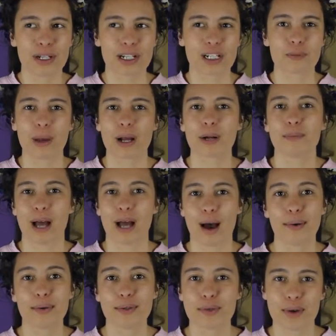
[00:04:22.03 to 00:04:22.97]
expect
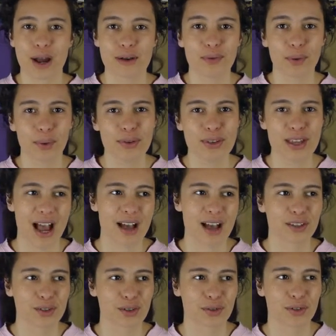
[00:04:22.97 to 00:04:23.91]
Pound to have all the
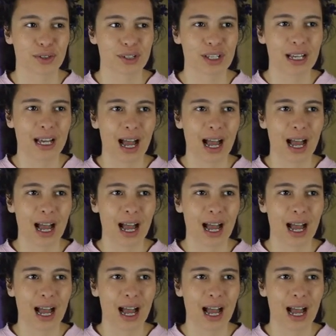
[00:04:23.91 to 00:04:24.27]
answers.